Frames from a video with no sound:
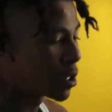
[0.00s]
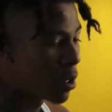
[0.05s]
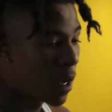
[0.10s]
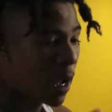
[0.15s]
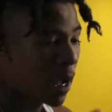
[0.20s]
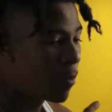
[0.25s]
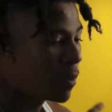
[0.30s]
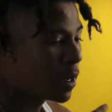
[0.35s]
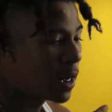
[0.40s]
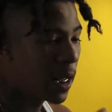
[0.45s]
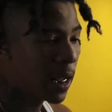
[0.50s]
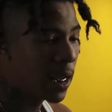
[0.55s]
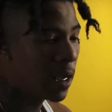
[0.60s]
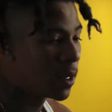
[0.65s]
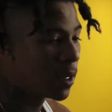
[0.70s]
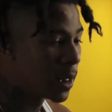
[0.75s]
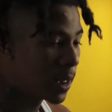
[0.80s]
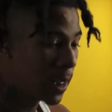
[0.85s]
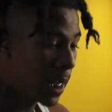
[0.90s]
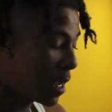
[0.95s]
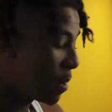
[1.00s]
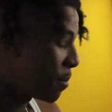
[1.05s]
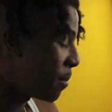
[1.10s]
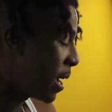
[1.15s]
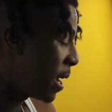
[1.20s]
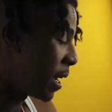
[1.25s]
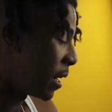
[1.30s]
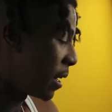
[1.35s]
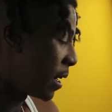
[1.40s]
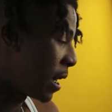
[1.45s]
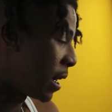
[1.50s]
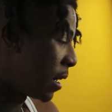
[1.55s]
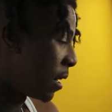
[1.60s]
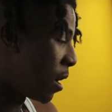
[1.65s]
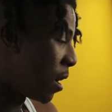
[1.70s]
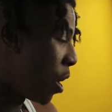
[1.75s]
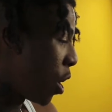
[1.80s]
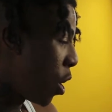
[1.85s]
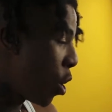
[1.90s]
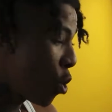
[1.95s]
So I really held the tape back like a
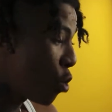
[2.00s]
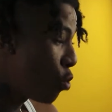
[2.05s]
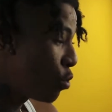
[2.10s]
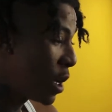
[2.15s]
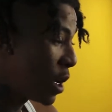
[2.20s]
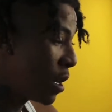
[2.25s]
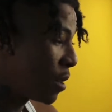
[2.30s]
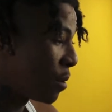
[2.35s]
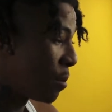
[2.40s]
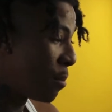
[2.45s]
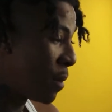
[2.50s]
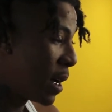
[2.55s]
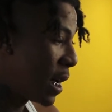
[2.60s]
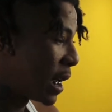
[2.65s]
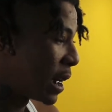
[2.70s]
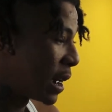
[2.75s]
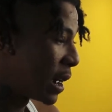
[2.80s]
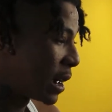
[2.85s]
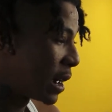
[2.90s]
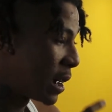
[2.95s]
whole nother month,